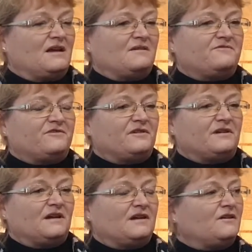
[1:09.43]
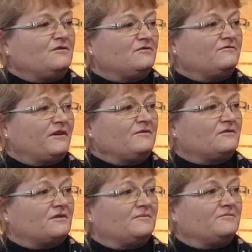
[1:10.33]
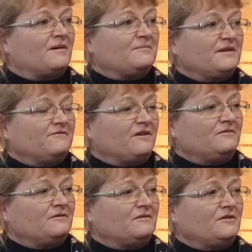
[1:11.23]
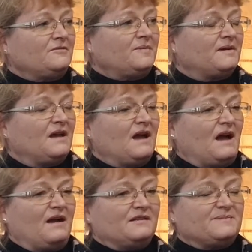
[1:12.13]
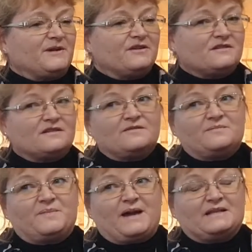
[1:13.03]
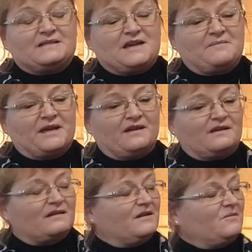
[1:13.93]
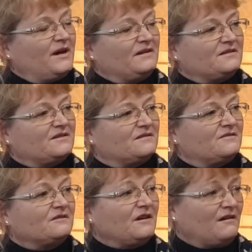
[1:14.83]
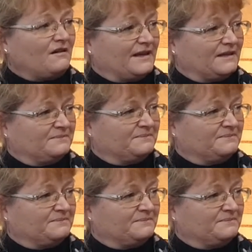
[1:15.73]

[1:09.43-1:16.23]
for a local folk group, Rumney Folk Group, and because of the pandemic, it went online.